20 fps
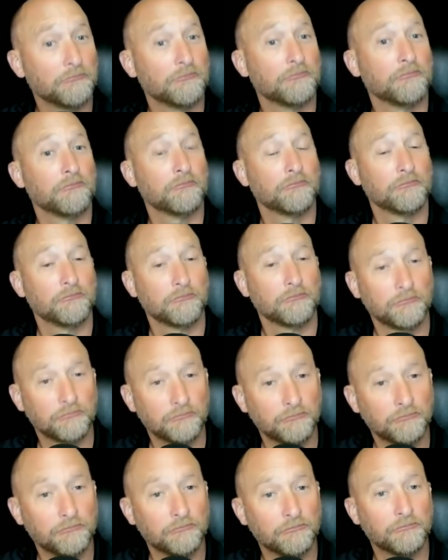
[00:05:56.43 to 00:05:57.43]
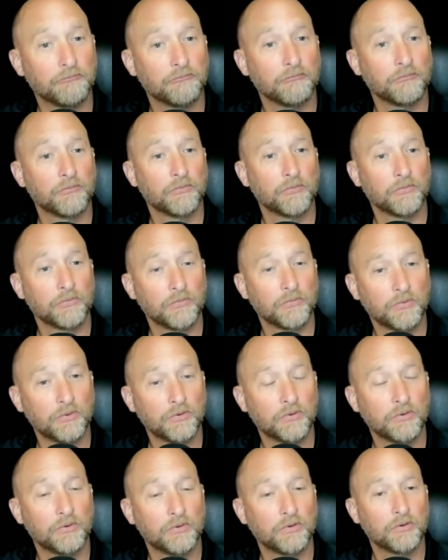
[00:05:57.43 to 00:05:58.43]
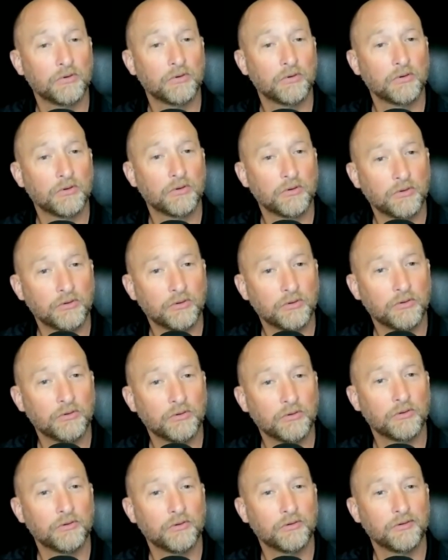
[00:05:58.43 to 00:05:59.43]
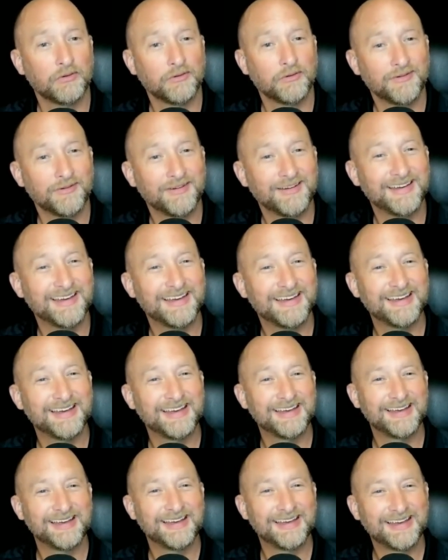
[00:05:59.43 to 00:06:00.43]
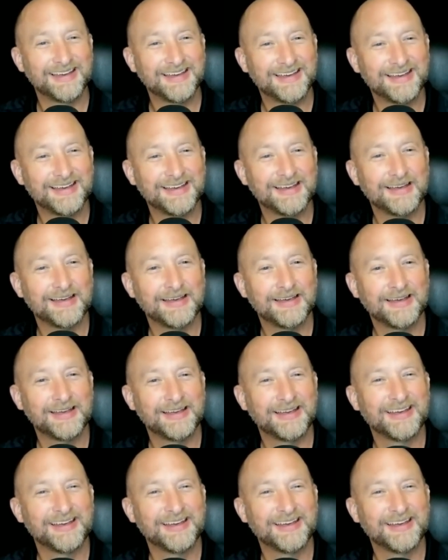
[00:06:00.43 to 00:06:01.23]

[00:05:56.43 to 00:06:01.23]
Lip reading: (not speaking)